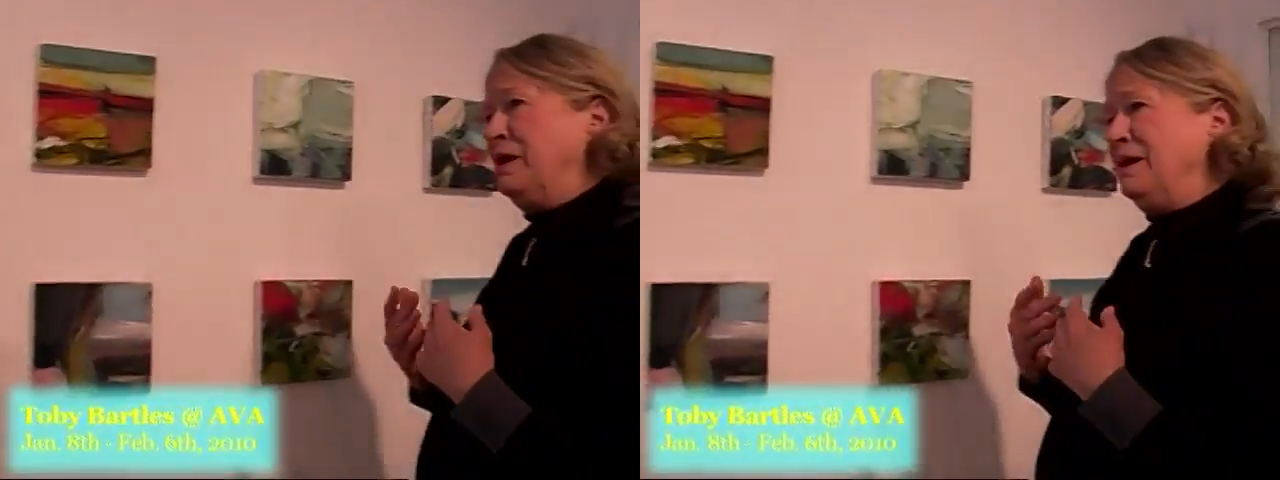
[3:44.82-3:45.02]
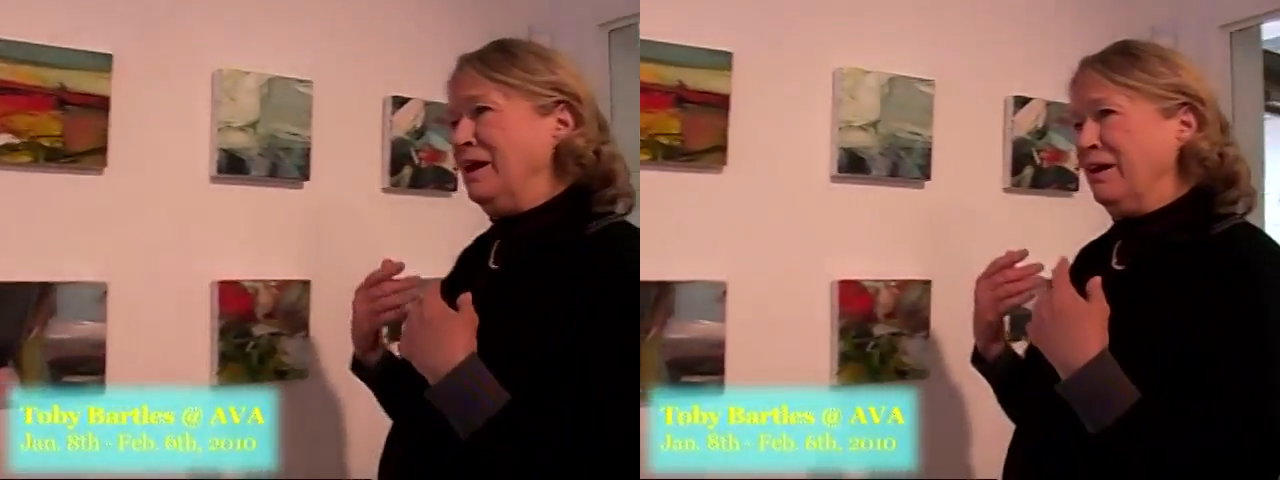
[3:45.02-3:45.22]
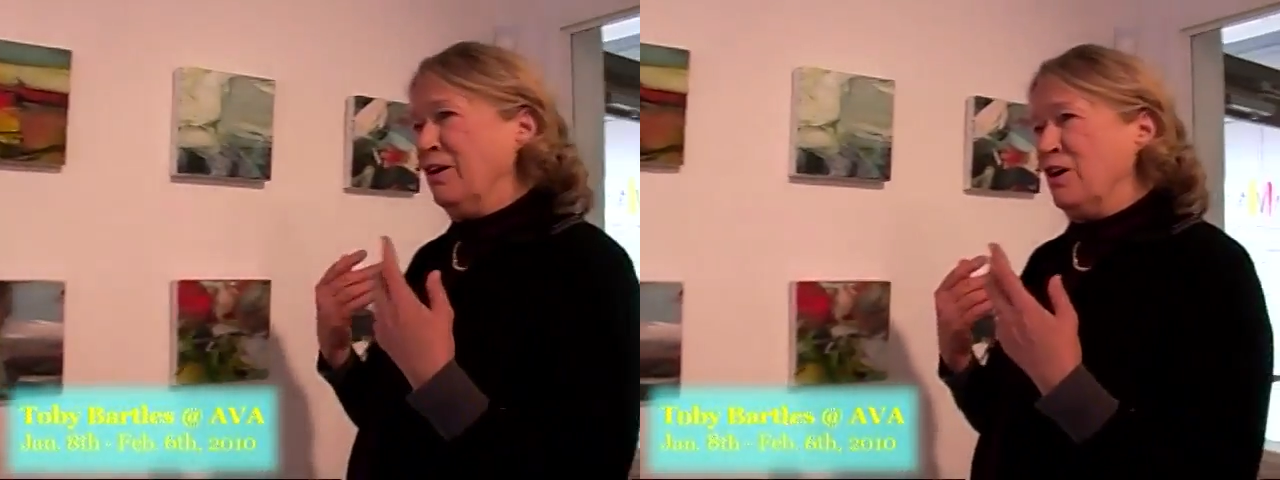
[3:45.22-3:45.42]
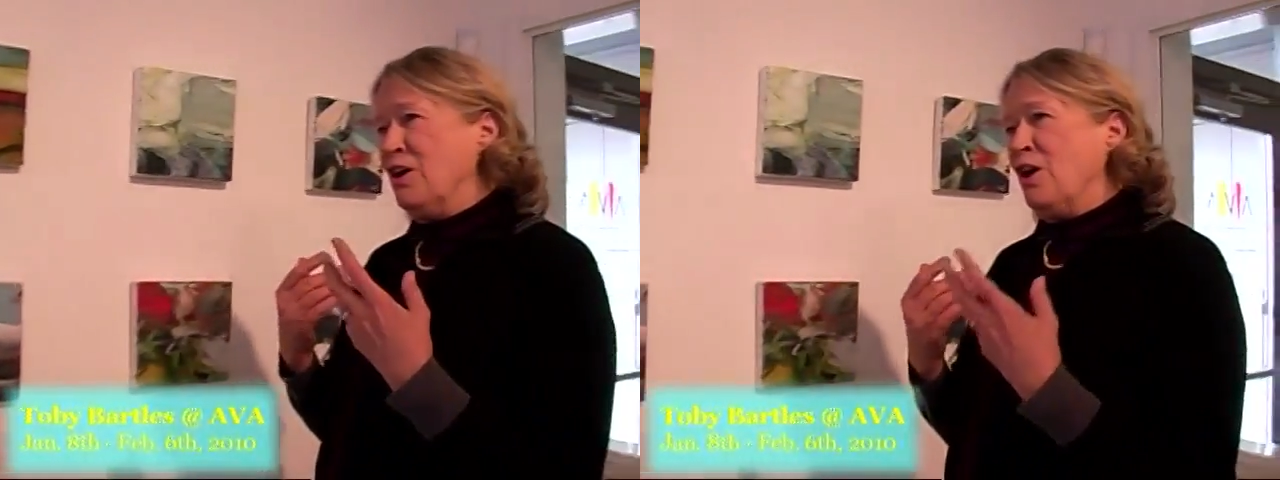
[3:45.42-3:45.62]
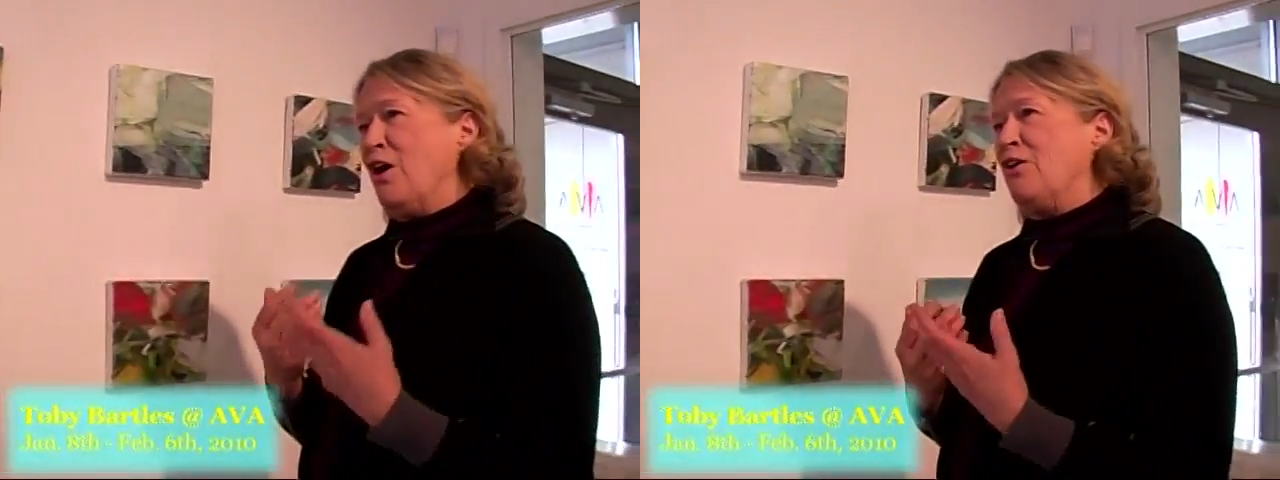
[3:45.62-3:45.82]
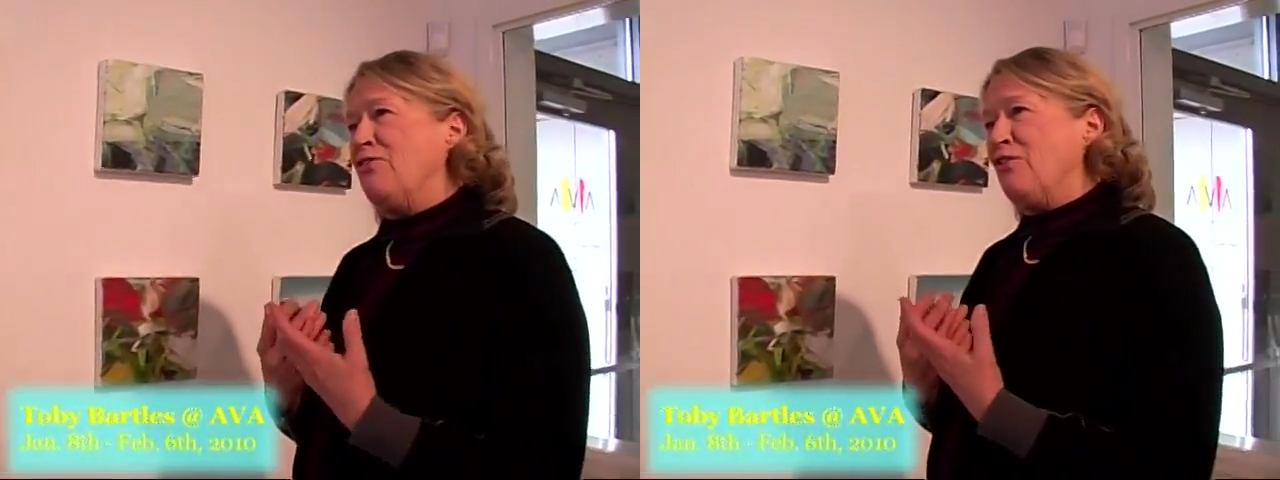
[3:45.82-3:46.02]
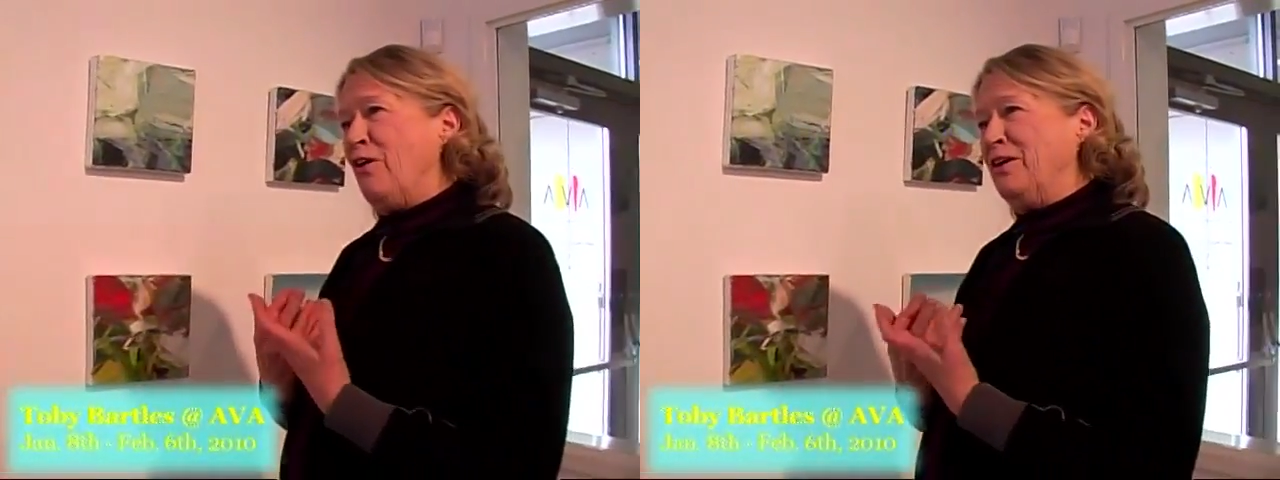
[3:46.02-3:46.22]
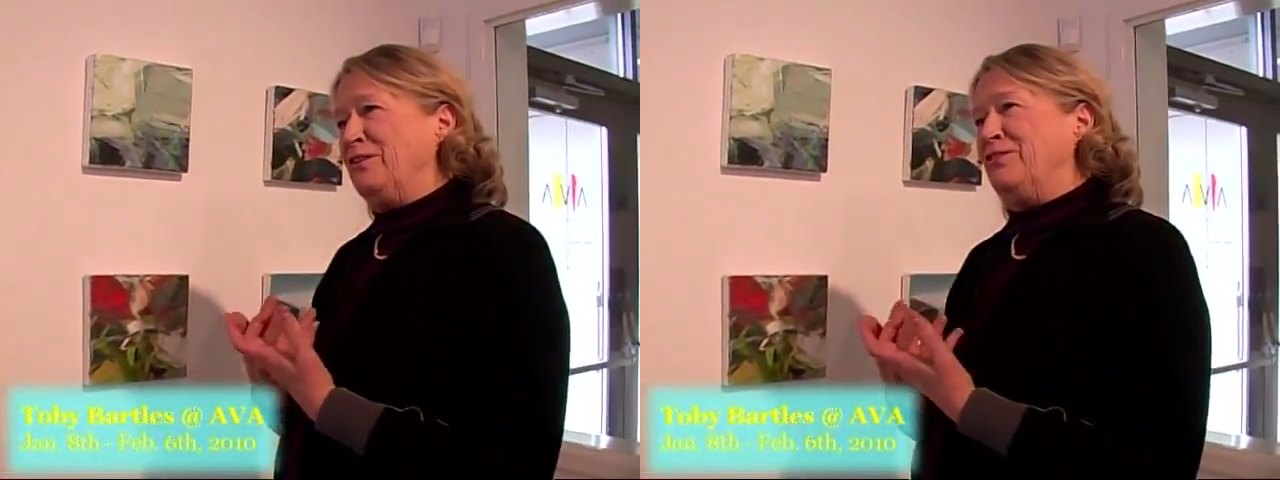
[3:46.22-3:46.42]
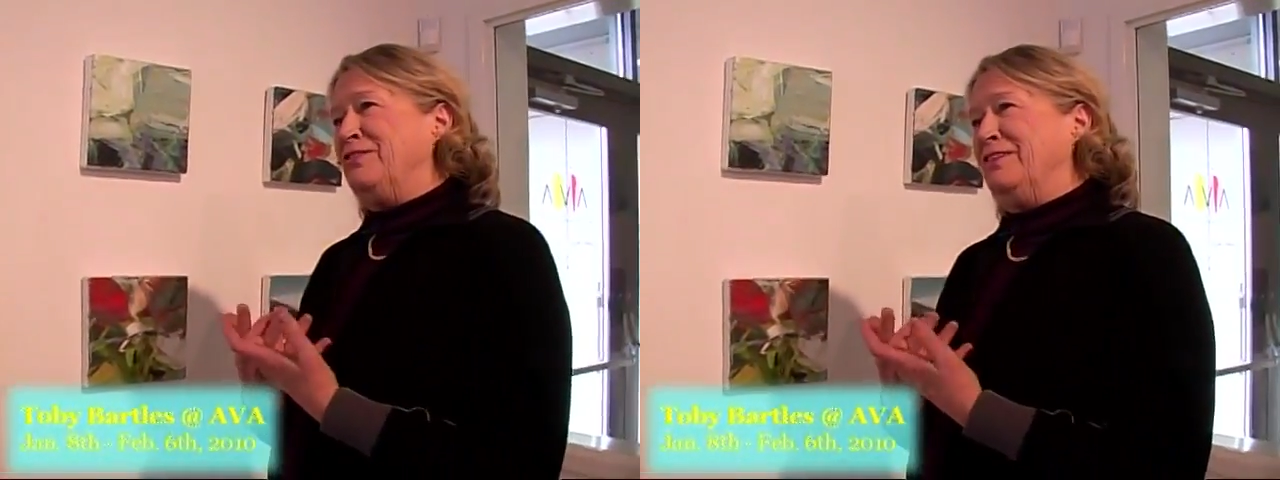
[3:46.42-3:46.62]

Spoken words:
painting, our thoughts